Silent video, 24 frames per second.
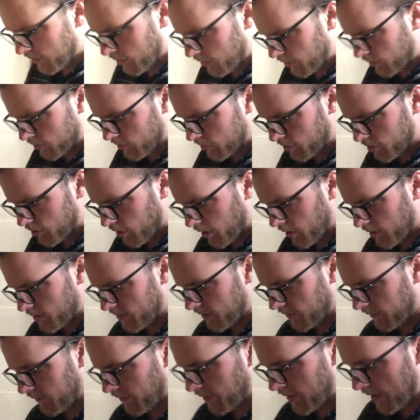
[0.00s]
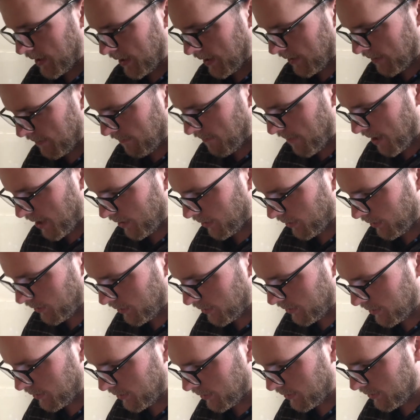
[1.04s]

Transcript: little shards of metal,